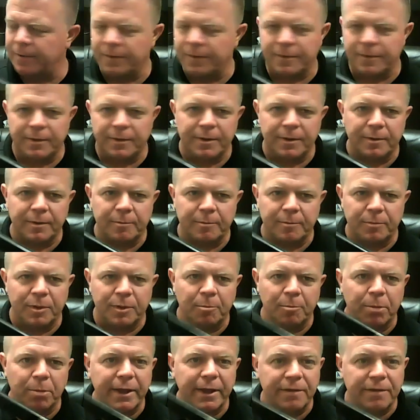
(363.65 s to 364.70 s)
the
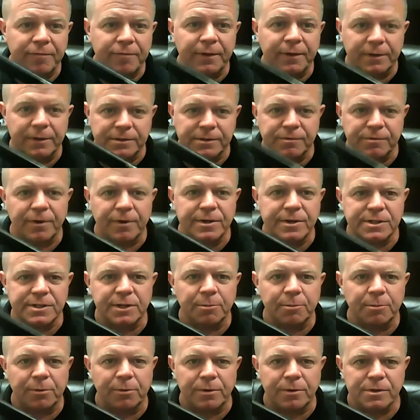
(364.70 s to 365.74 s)
blade feel is very
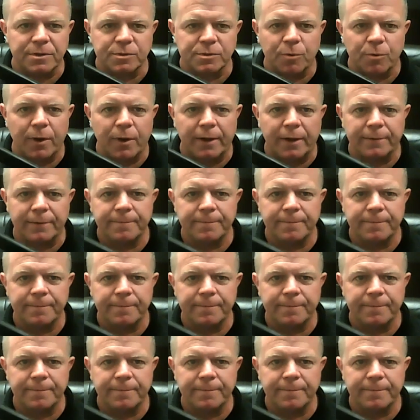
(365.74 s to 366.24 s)
similar as well.